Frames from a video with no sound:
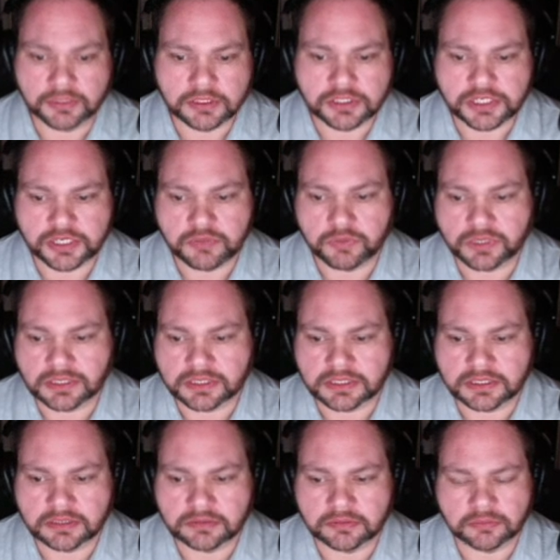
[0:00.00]
She wants
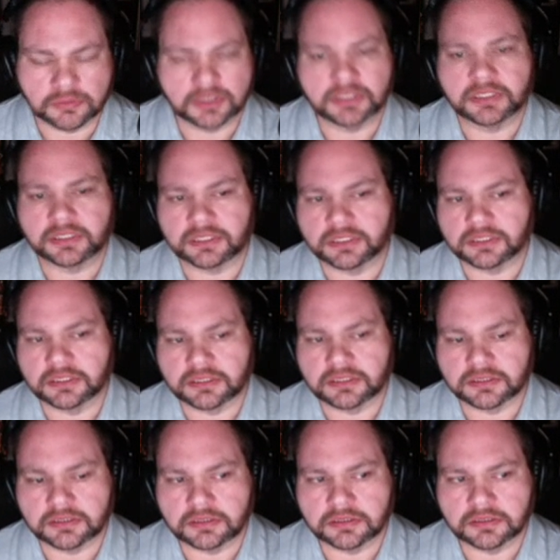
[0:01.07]
it. Well,
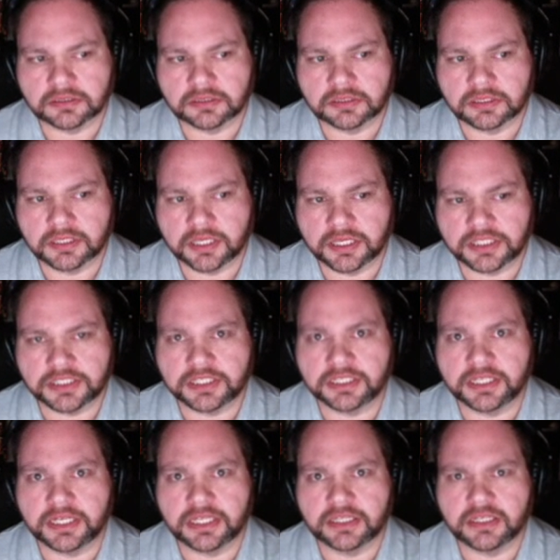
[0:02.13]
is she
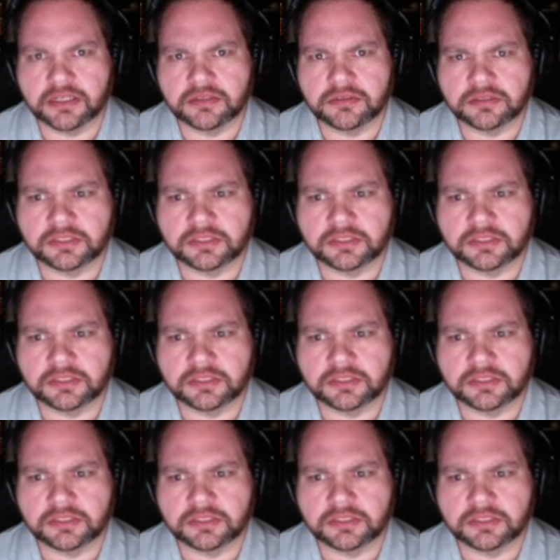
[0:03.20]
dead though?